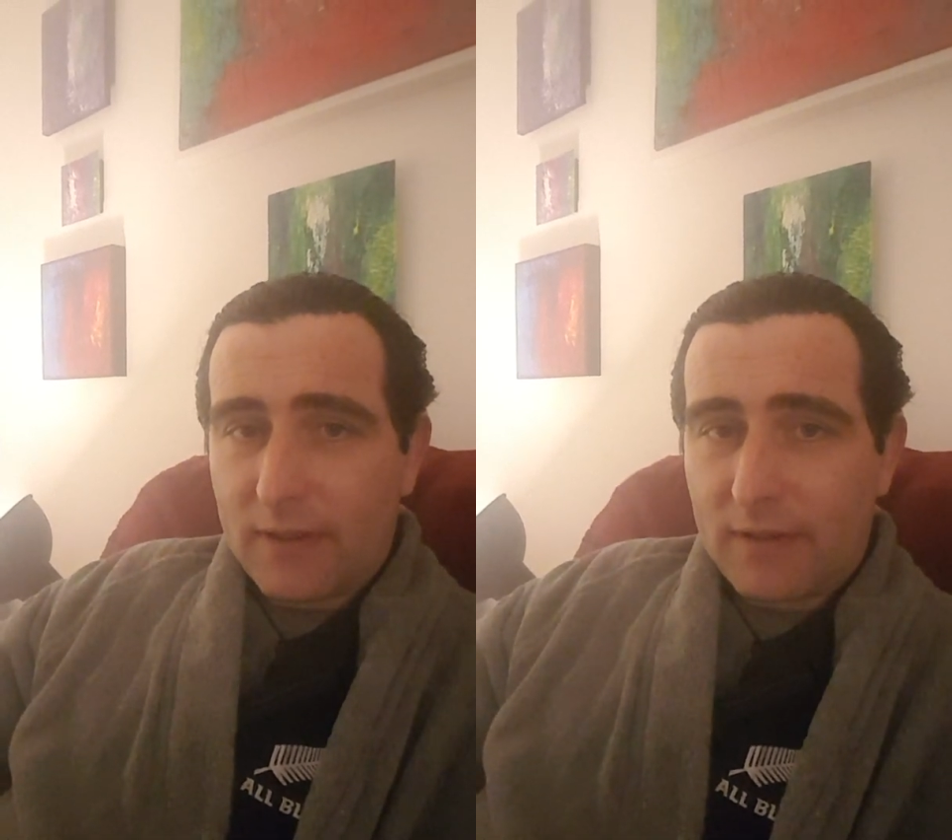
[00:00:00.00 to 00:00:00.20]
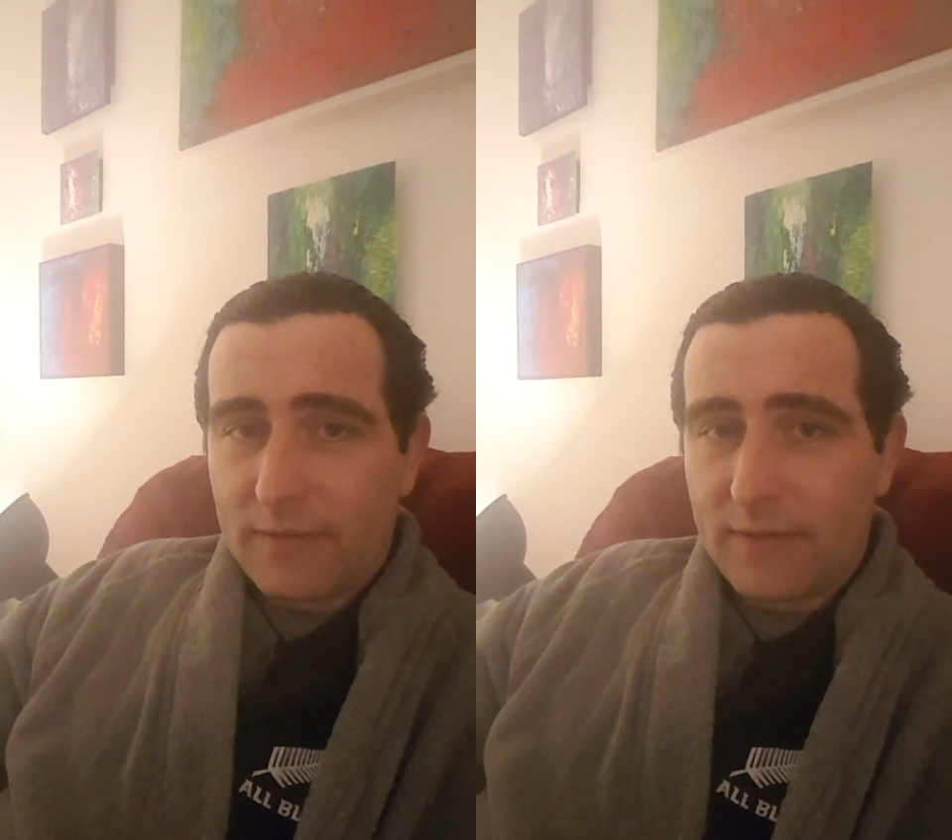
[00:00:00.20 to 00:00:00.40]

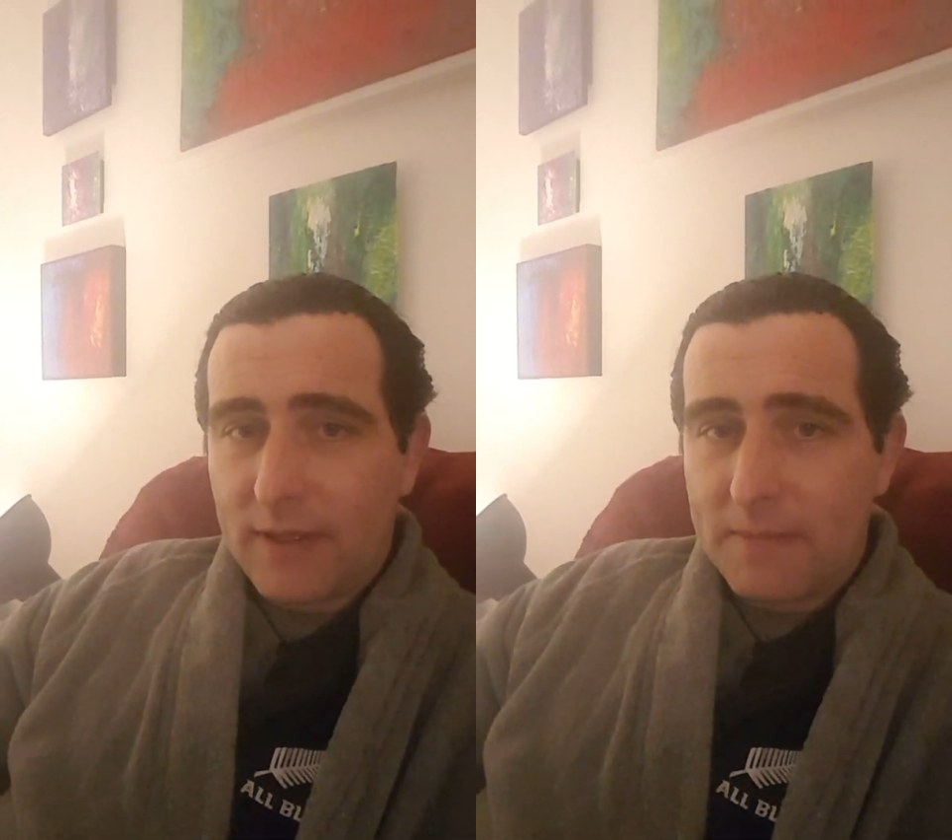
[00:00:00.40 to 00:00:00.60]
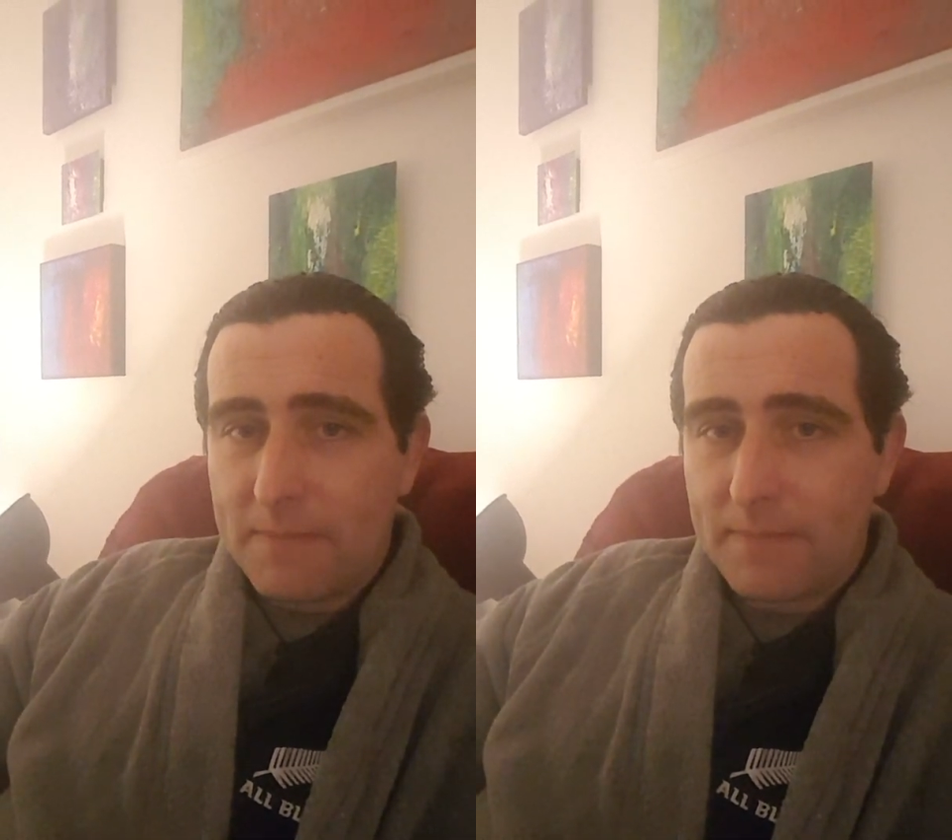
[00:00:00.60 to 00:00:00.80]
of
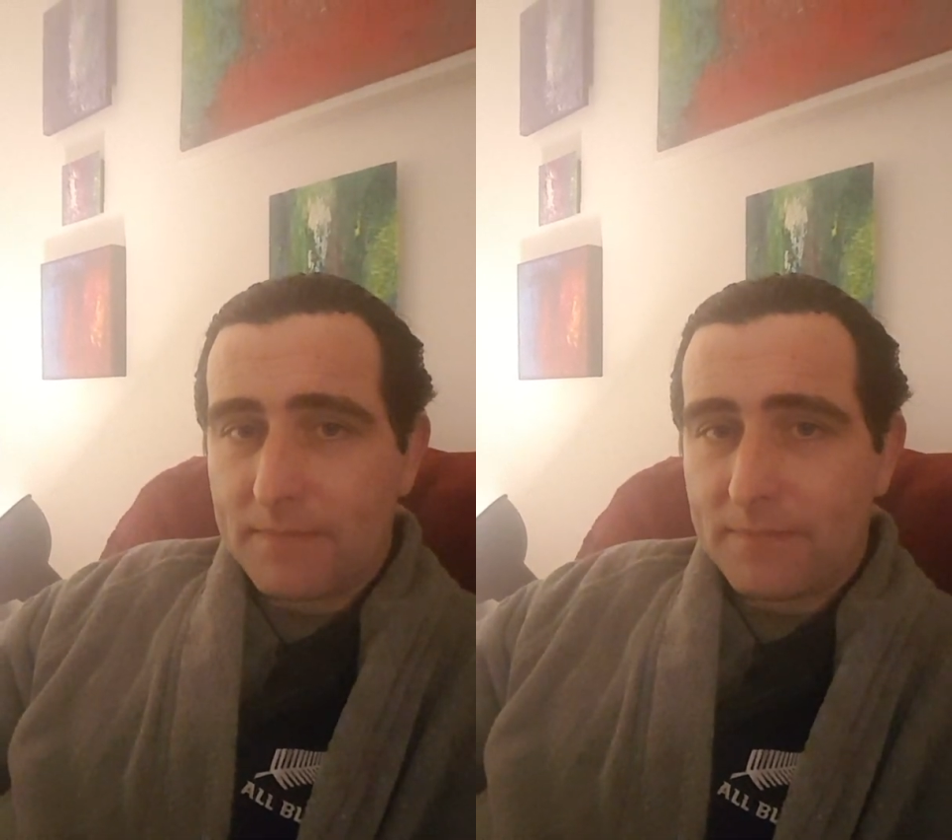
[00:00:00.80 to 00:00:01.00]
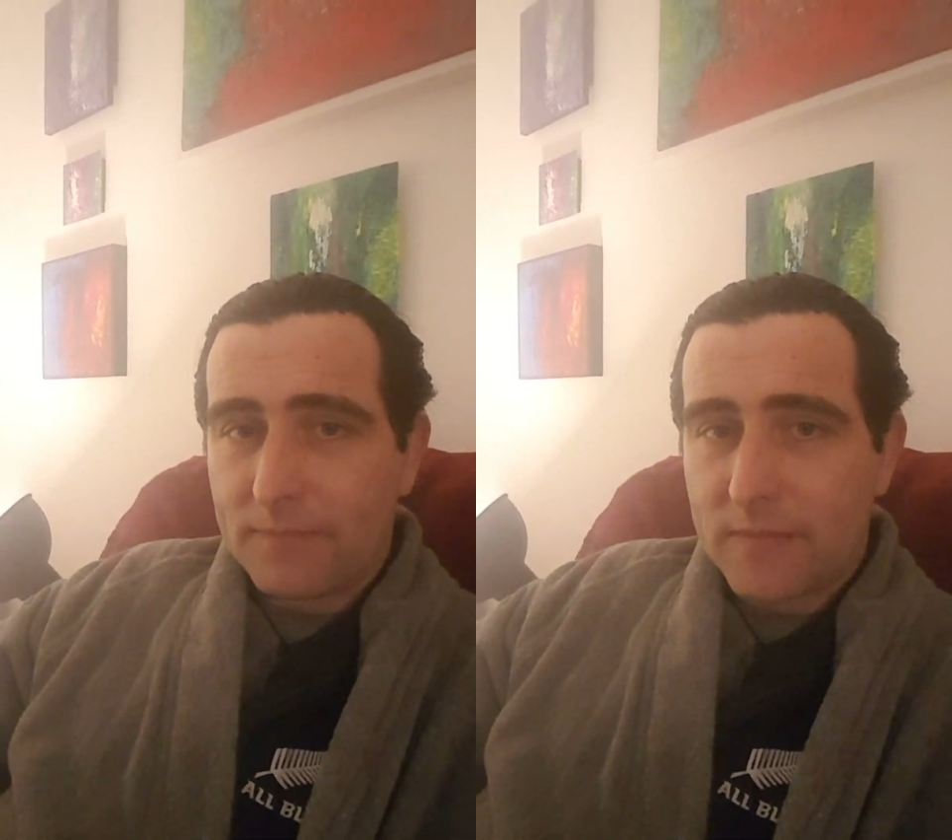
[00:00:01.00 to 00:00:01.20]

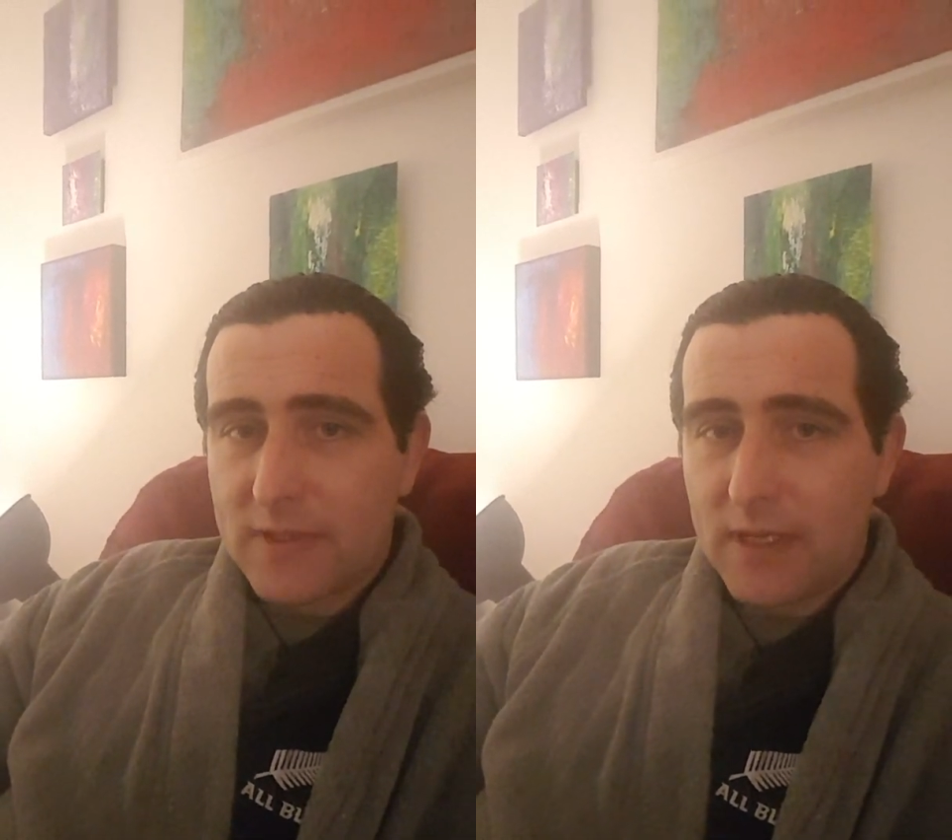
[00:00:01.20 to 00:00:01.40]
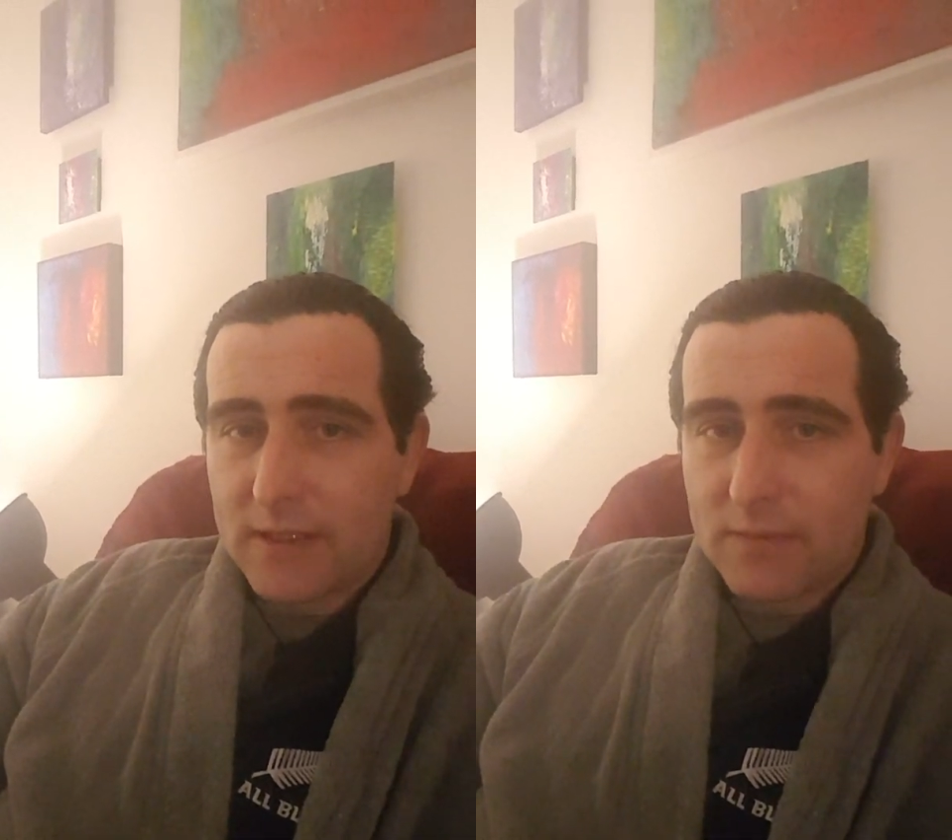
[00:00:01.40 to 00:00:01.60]

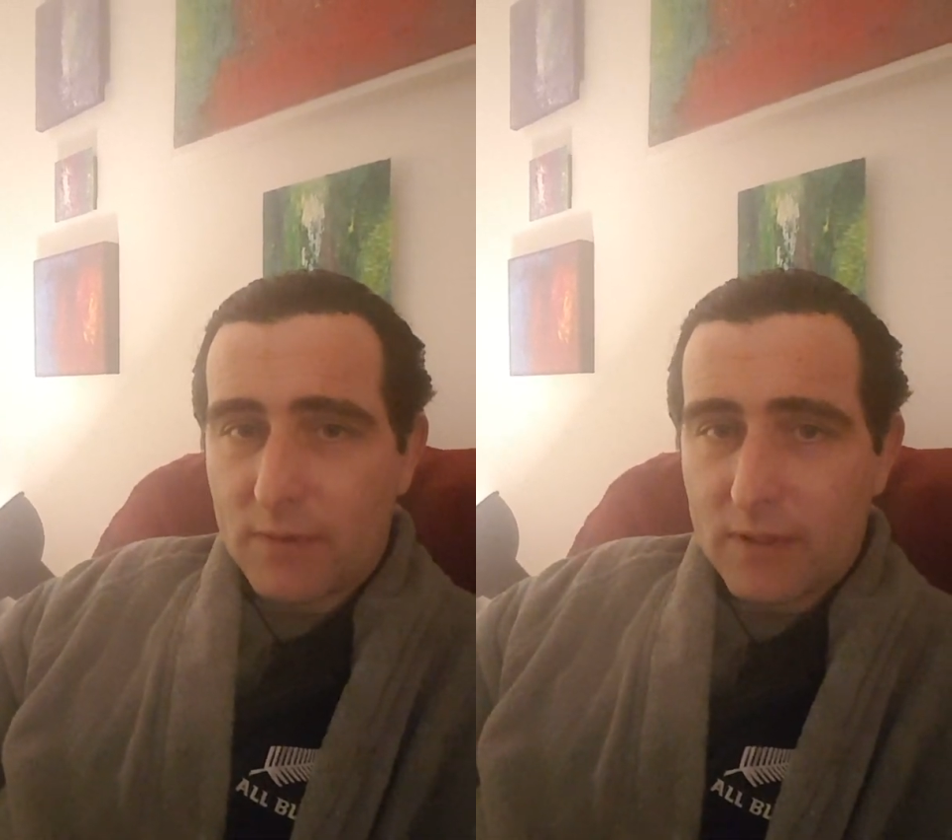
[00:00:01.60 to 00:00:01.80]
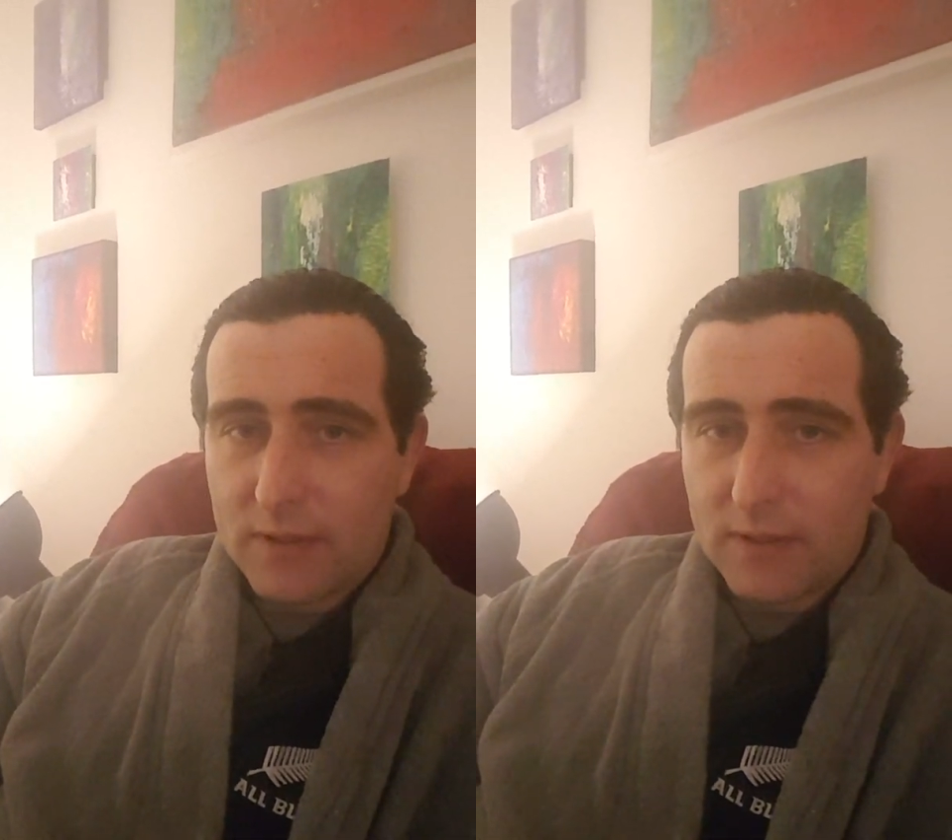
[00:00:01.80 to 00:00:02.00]
sketch
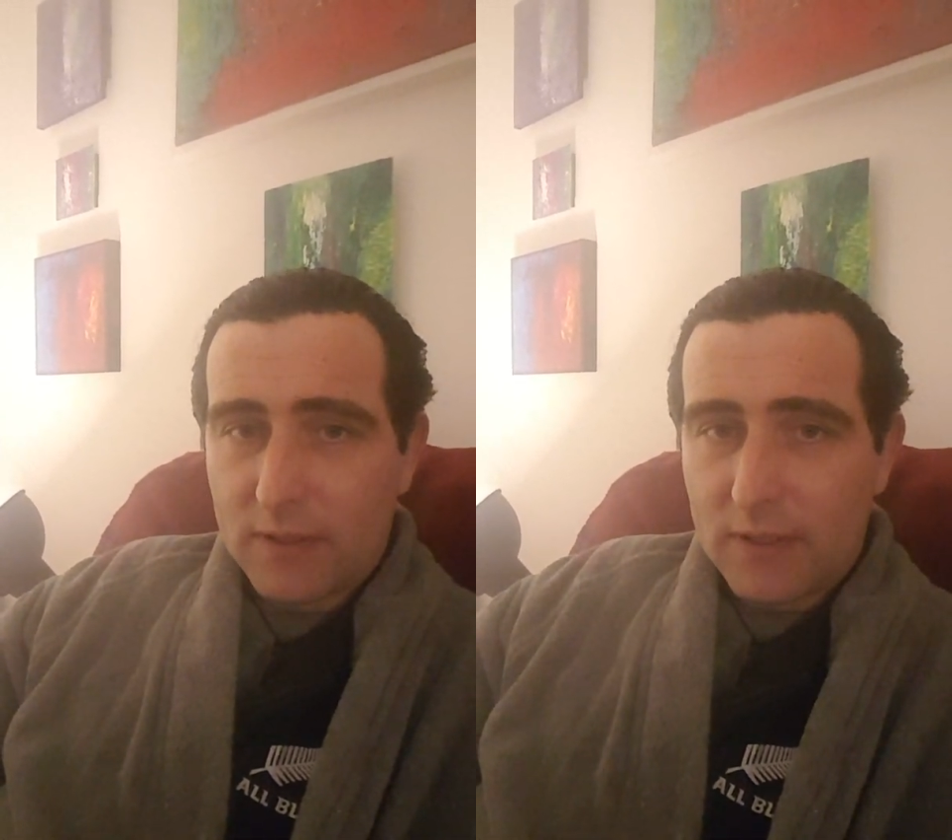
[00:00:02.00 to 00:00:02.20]
work.